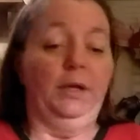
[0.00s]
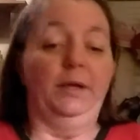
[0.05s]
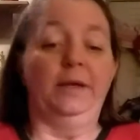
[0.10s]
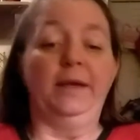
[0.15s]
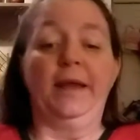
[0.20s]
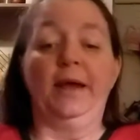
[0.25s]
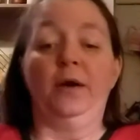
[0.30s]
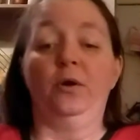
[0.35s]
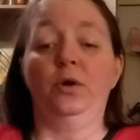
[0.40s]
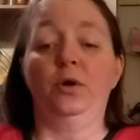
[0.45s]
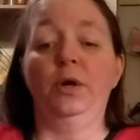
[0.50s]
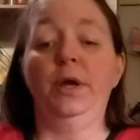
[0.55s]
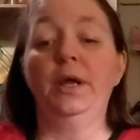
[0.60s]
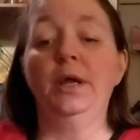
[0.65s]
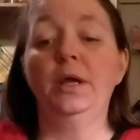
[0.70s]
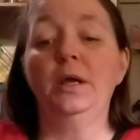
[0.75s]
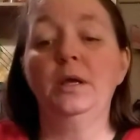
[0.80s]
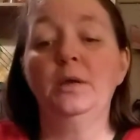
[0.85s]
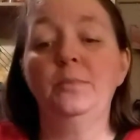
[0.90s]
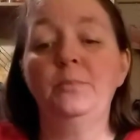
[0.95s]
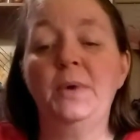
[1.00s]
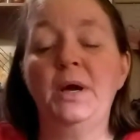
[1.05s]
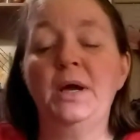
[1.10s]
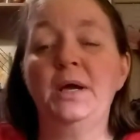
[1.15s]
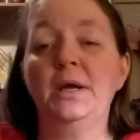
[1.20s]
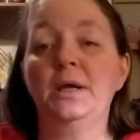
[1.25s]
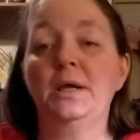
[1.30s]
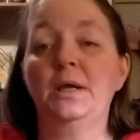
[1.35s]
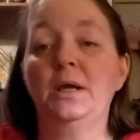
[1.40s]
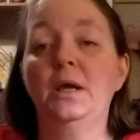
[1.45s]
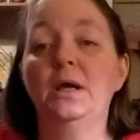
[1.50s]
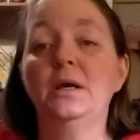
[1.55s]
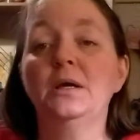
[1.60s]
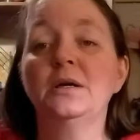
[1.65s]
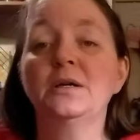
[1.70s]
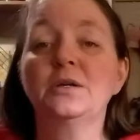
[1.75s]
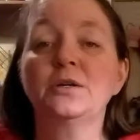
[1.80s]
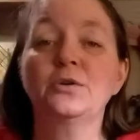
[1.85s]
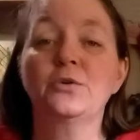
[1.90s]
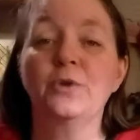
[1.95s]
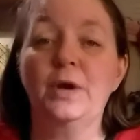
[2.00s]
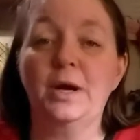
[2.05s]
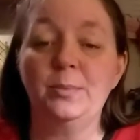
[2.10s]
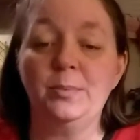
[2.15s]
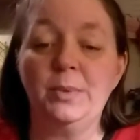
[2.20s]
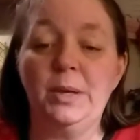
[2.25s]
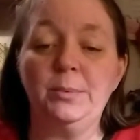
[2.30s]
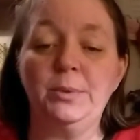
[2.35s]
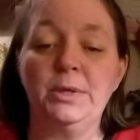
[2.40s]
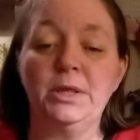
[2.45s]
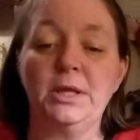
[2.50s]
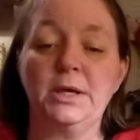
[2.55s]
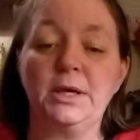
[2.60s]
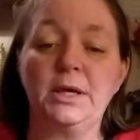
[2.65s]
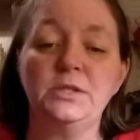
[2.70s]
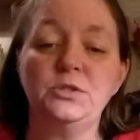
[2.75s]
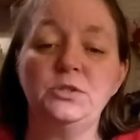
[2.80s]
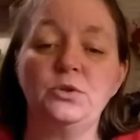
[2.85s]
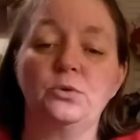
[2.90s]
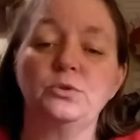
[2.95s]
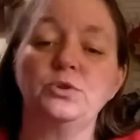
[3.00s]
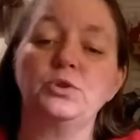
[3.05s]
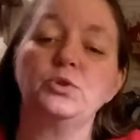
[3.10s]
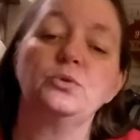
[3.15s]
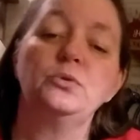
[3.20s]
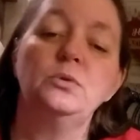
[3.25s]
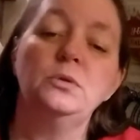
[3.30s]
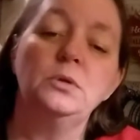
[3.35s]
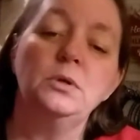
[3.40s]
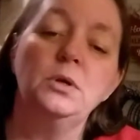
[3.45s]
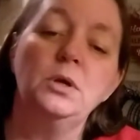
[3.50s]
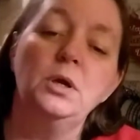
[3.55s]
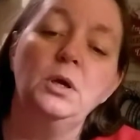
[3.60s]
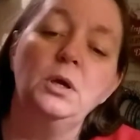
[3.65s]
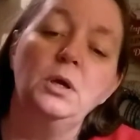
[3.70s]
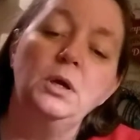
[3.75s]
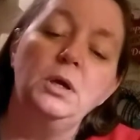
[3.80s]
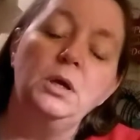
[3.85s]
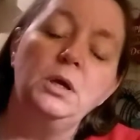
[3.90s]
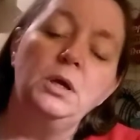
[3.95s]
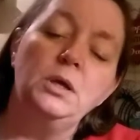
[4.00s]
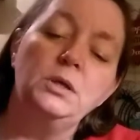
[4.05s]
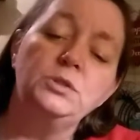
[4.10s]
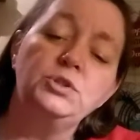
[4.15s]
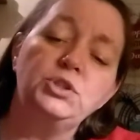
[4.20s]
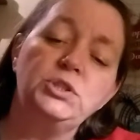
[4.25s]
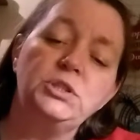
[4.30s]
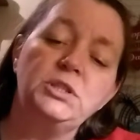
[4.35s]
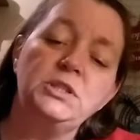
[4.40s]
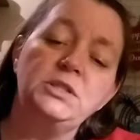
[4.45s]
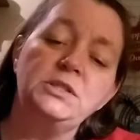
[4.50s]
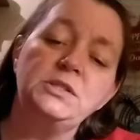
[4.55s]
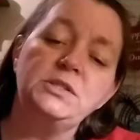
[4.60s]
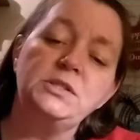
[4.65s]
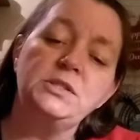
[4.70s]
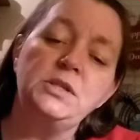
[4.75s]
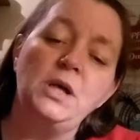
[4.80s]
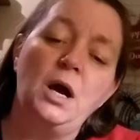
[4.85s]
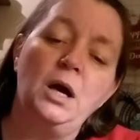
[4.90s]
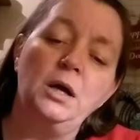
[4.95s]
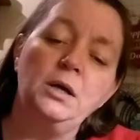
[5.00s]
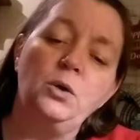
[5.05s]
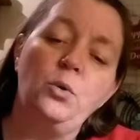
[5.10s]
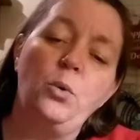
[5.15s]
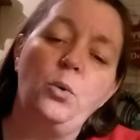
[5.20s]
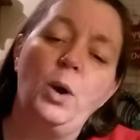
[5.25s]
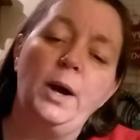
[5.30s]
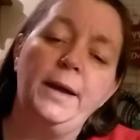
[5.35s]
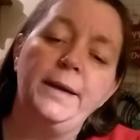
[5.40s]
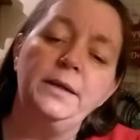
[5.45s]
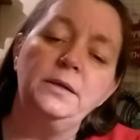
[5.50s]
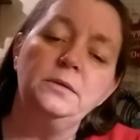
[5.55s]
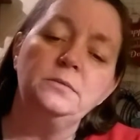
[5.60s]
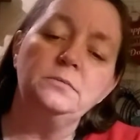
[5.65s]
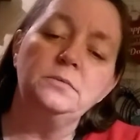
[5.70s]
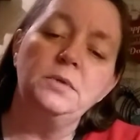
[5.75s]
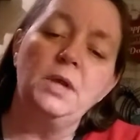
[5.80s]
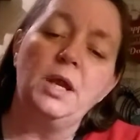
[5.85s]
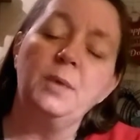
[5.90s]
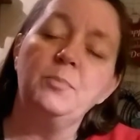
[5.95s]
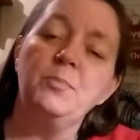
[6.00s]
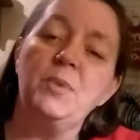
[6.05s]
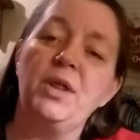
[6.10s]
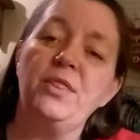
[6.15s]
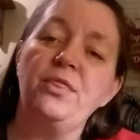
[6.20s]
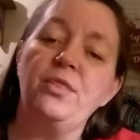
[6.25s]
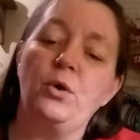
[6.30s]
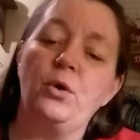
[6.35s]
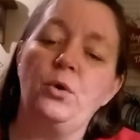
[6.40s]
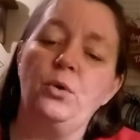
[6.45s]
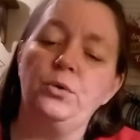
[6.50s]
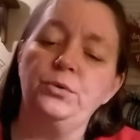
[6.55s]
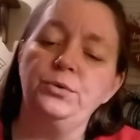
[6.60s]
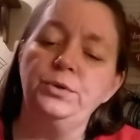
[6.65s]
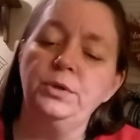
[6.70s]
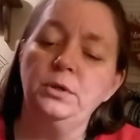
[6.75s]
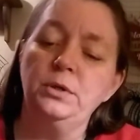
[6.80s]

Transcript: Now, my grandbaby, like I told you, she's not quite a month old.